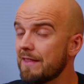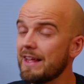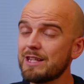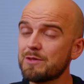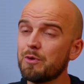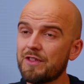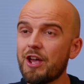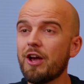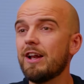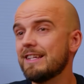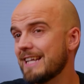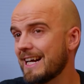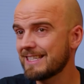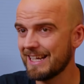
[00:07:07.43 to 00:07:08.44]
That's what the
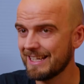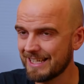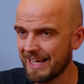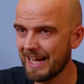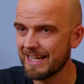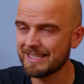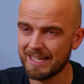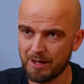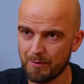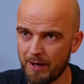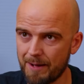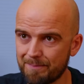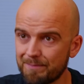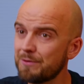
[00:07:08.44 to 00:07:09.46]
early data indicates
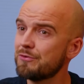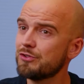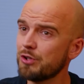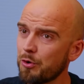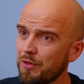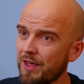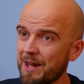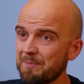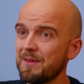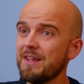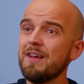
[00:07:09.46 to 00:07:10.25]
anyway. So then,